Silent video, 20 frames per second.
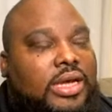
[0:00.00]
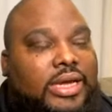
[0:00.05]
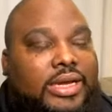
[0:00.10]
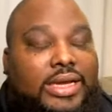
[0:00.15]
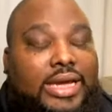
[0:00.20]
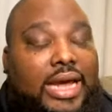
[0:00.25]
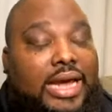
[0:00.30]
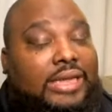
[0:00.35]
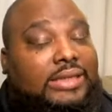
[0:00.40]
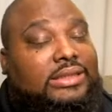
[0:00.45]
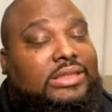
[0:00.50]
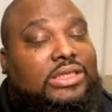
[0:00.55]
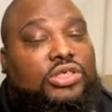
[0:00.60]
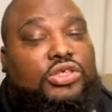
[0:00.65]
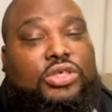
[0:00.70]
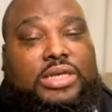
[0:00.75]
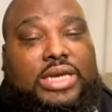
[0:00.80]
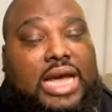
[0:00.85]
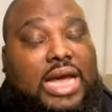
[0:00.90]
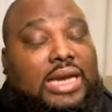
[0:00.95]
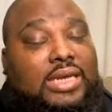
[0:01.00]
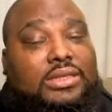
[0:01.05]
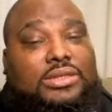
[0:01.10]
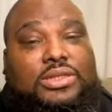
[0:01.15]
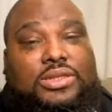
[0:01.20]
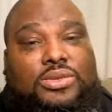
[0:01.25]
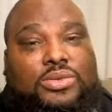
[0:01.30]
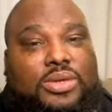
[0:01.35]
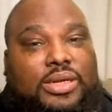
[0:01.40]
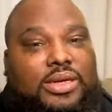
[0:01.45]
Yeah, so you got to
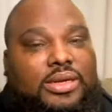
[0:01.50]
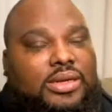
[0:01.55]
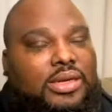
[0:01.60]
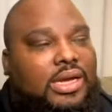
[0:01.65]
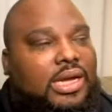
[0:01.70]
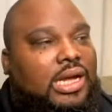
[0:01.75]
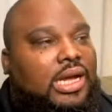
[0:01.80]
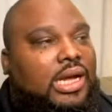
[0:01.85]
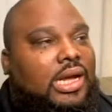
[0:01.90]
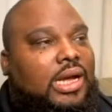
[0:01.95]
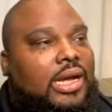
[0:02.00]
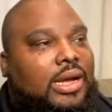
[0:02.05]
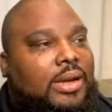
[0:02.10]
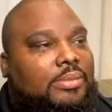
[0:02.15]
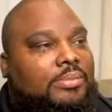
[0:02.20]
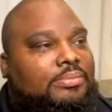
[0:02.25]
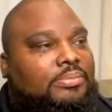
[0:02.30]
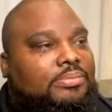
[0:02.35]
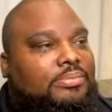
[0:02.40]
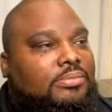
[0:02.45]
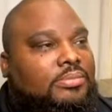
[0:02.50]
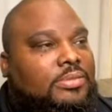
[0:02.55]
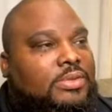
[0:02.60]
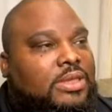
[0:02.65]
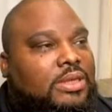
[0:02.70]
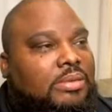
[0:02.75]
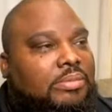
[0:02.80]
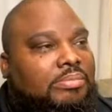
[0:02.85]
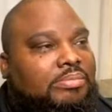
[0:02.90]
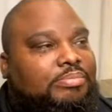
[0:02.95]
do it.
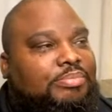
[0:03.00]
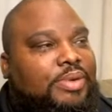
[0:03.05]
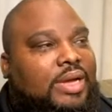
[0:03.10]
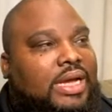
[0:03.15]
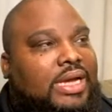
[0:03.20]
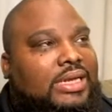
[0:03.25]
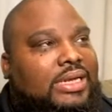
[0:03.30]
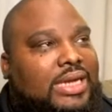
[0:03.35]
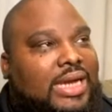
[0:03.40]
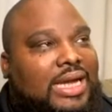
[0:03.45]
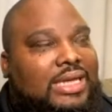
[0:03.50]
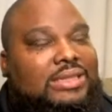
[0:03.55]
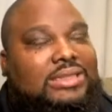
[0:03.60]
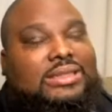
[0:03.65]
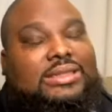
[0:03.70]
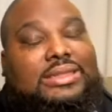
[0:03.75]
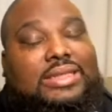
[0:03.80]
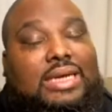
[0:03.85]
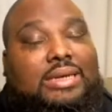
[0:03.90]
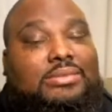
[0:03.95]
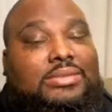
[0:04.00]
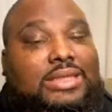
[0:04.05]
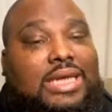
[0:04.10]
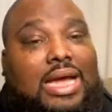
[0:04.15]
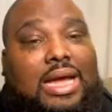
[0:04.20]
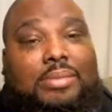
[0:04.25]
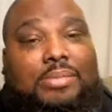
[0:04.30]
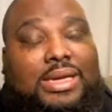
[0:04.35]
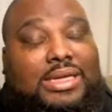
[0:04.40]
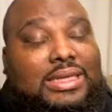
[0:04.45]
But at the same
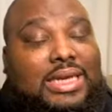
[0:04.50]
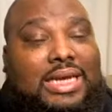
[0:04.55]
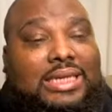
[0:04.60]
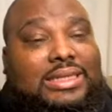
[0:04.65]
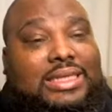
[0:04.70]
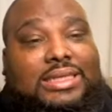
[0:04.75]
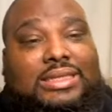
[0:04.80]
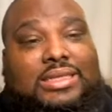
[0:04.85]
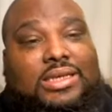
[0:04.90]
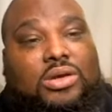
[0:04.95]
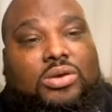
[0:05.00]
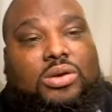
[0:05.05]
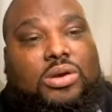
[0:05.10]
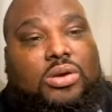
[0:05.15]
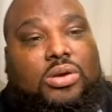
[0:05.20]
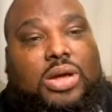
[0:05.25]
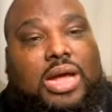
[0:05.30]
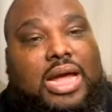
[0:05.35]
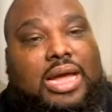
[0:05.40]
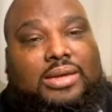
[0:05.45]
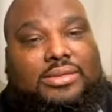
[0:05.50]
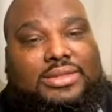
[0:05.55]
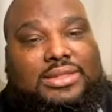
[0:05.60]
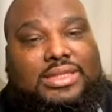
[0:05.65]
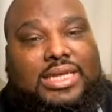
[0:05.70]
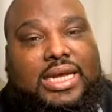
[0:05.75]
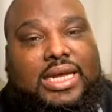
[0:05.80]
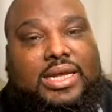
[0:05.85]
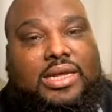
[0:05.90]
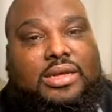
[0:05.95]
time, I didn't go to Ohio
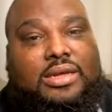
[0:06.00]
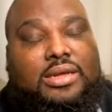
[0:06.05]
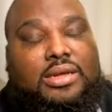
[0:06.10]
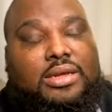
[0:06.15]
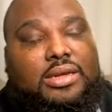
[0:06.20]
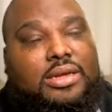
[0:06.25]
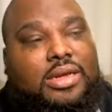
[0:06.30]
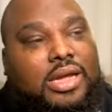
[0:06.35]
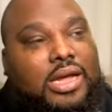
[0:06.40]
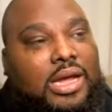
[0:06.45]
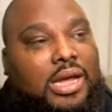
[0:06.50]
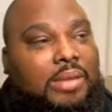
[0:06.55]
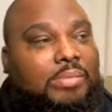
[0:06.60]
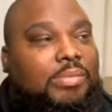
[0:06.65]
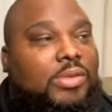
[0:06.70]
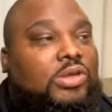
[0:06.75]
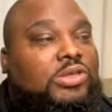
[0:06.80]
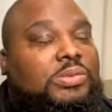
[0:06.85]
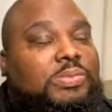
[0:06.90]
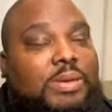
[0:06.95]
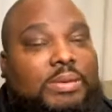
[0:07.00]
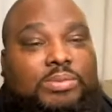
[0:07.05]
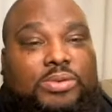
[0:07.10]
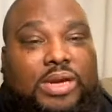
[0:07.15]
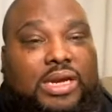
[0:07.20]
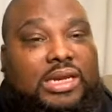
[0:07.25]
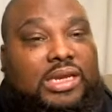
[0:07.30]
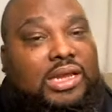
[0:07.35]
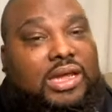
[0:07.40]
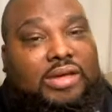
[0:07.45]
State. Most people
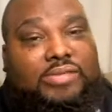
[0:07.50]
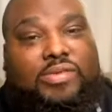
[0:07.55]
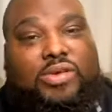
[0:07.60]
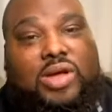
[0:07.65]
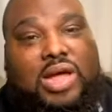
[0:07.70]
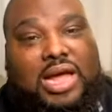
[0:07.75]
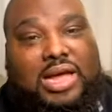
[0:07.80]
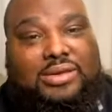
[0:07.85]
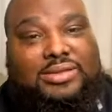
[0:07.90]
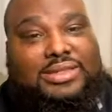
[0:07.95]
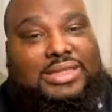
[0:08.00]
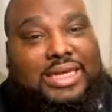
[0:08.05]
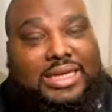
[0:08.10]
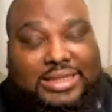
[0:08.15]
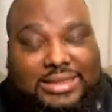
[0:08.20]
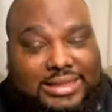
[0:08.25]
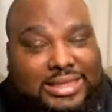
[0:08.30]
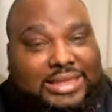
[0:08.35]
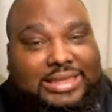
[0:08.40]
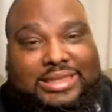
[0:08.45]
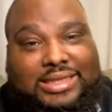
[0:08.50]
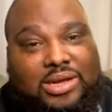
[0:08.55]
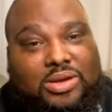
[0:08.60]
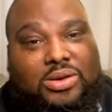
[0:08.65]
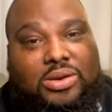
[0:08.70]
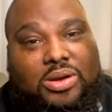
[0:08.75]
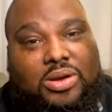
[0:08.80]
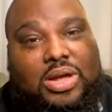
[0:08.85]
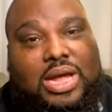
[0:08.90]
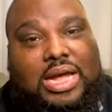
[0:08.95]
that love Ohio State didn't go
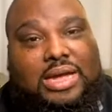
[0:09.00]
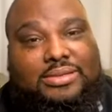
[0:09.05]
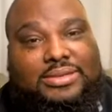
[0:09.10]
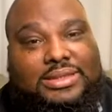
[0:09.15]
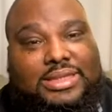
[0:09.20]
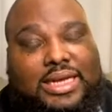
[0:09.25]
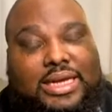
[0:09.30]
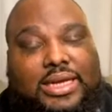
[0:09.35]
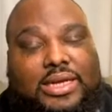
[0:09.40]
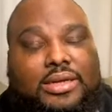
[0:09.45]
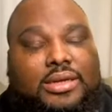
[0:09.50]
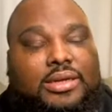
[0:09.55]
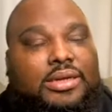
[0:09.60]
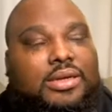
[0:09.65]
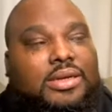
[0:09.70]
to Ohio State,